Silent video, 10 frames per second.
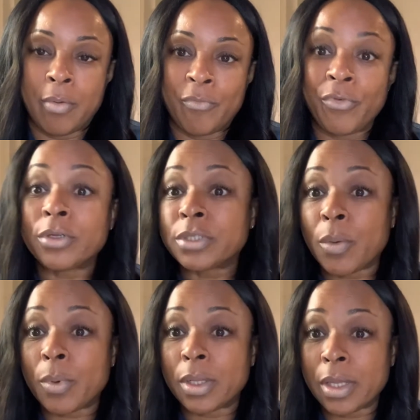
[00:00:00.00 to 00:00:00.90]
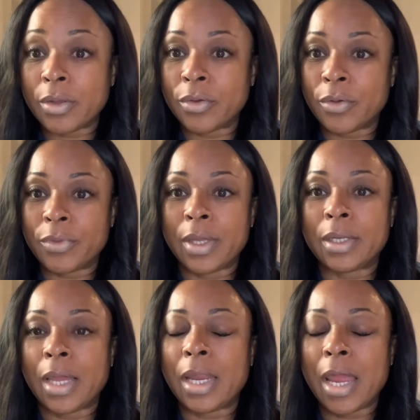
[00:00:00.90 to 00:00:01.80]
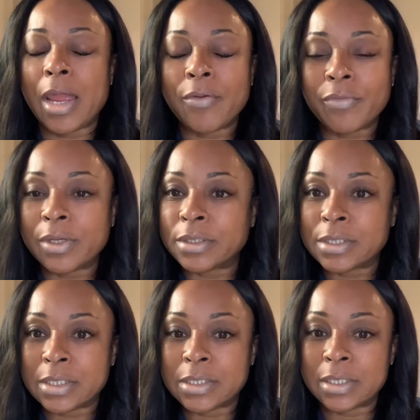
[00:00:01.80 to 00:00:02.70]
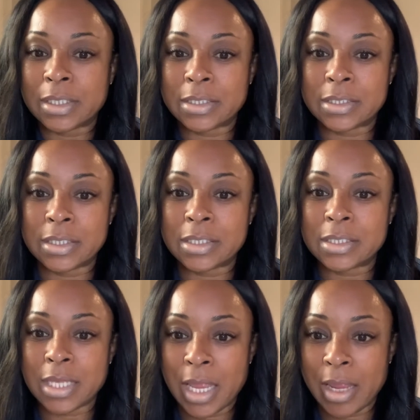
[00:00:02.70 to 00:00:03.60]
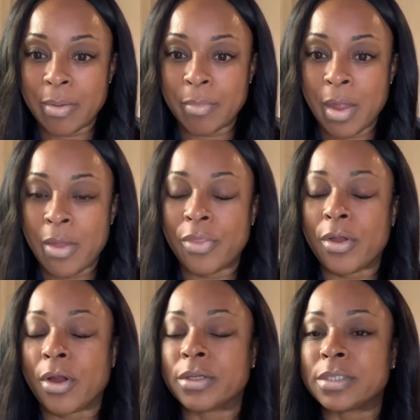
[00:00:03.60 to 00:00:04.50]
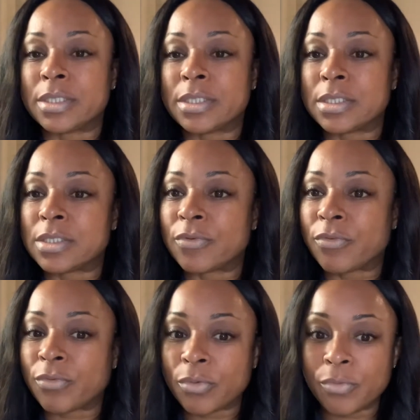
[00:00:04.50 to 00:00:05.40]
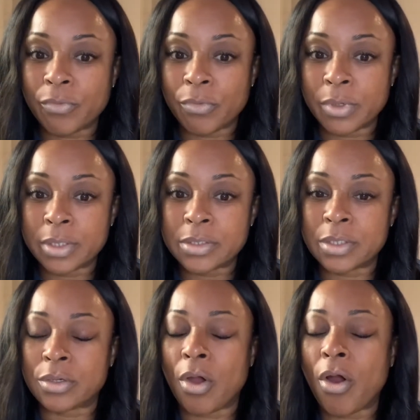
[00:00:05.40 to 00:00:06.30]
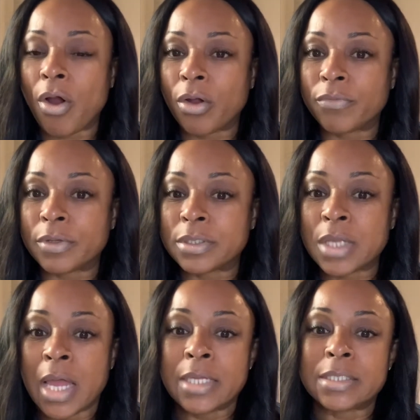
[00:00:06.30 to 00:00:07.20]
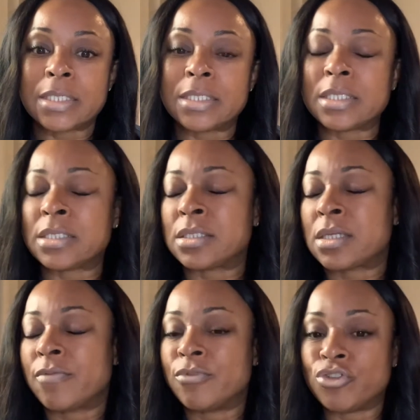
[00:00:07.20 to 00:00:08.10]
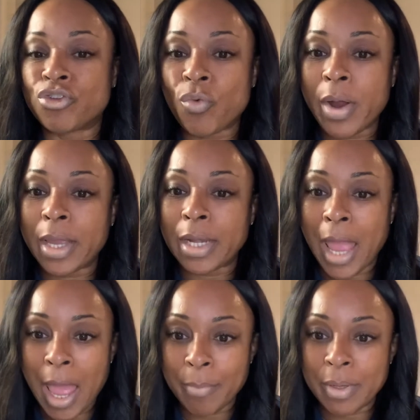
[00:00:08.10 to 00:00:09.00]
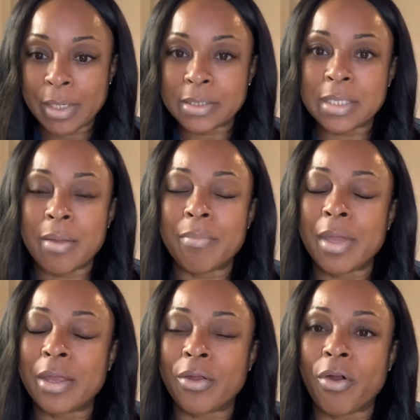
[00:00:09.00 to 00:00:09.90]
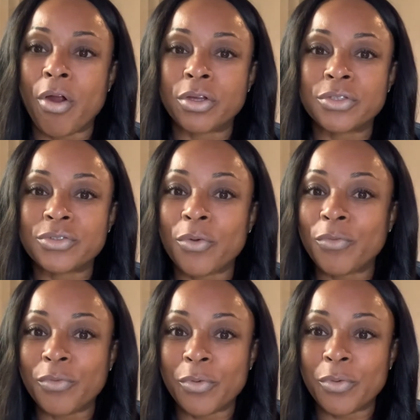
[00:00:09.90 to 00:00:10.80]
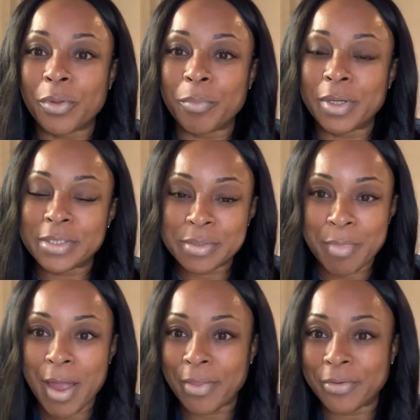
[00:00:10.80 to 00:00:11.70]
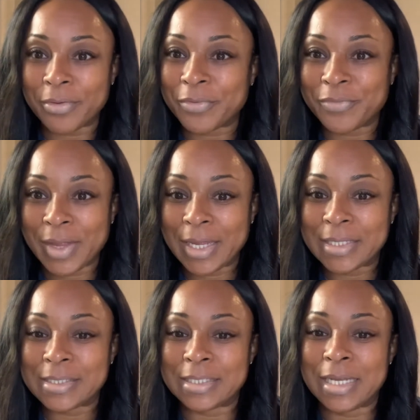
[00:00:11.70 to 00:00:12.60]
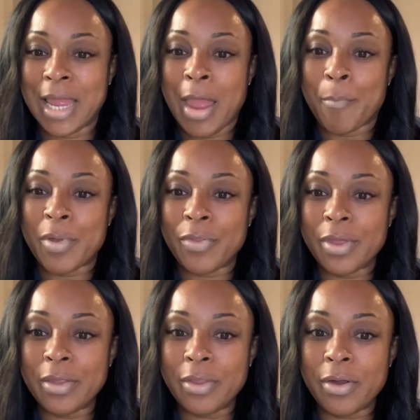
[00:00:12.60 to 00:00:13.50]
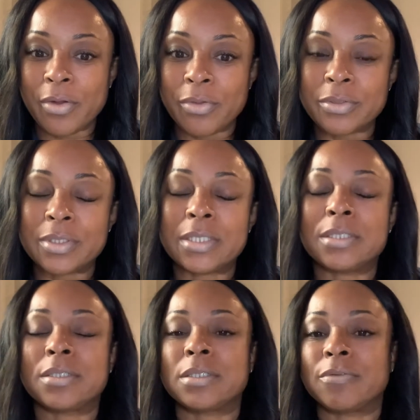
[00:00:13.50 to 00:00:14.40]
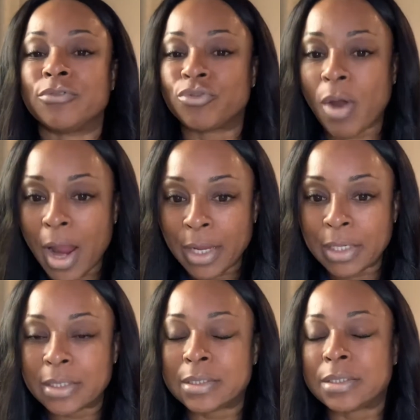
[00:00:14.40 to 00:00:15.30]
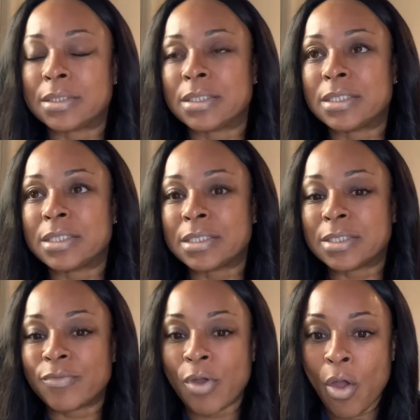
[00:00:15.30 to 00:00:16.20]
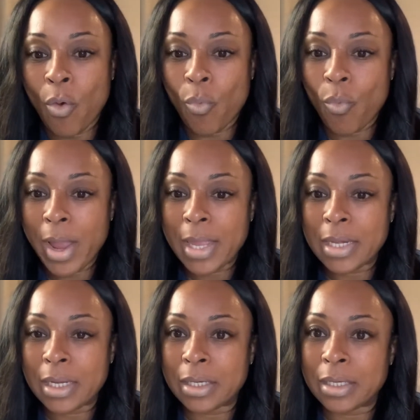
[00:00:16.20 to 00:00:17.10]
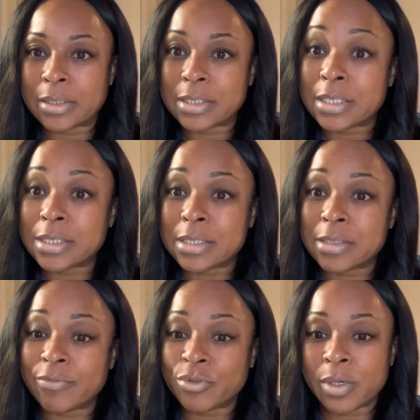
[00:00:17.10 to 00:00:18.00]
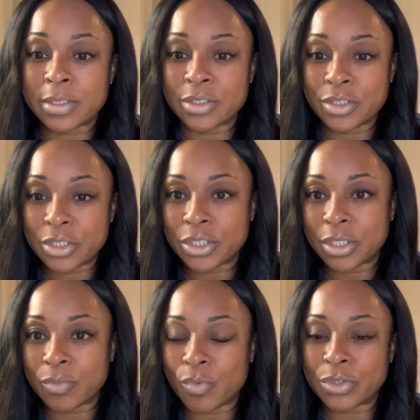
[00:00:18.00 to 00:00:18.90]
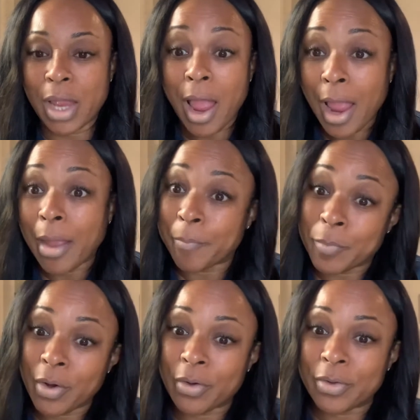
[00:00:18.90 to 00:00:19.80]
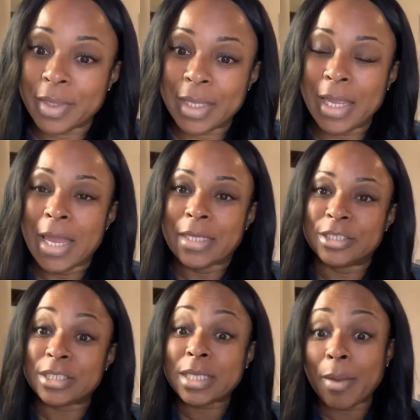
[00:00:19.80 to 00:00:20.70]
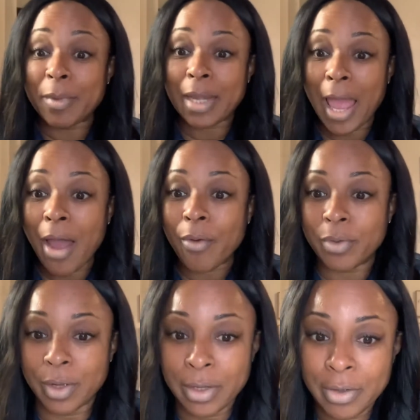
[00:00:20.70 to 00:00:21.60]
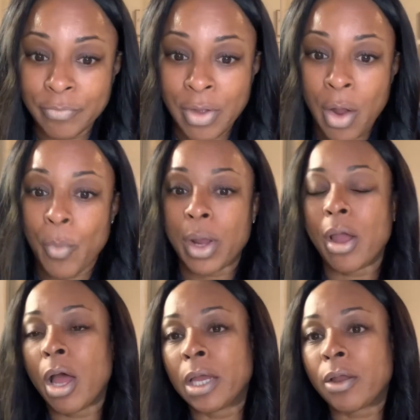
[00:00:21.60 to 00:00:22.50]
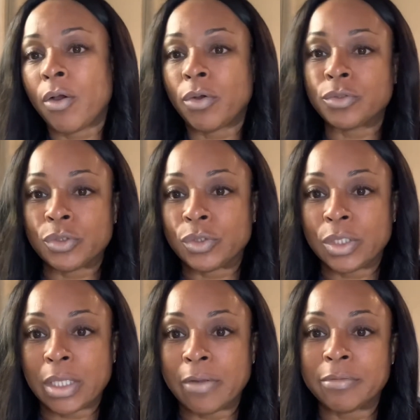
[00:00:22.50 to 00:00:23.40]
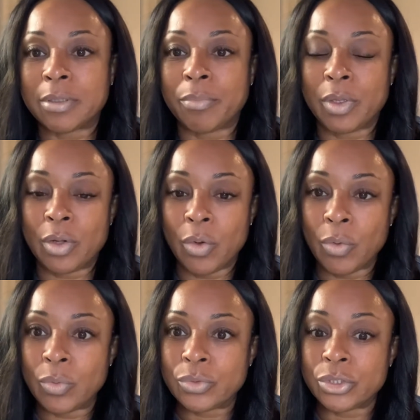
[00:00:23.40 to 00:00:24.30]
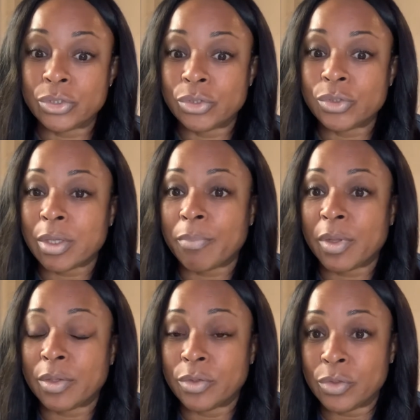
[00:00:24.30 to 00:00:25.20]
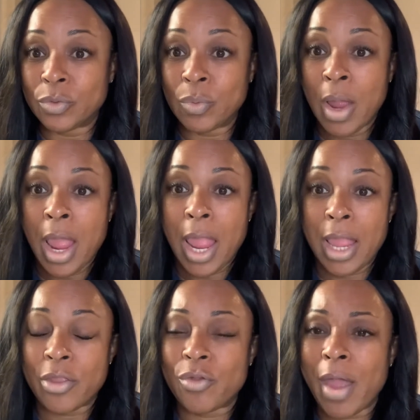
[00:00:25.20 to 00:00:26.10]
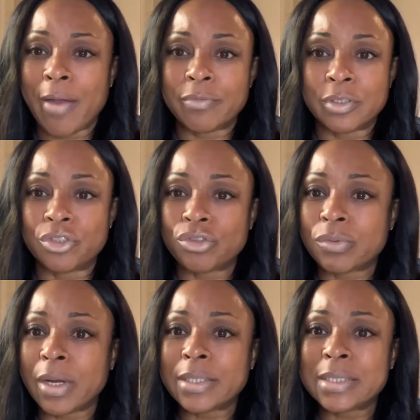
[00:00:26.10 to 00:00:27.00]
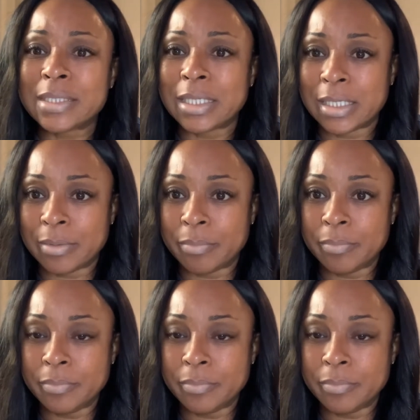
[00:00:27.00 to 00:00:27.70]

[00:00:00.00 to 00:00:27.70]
First, I want to let you know that not every season is the same. There are seasons of fruitfulness and harvest, seasons of joy and happiness that make your heart so full and put a smile on your face. And but then there are those seasons of dryness and seasons of waiting and seasons of transition, which I'm currently just coming out of. When God calls you to leave something old to do something new, and you have to trust Him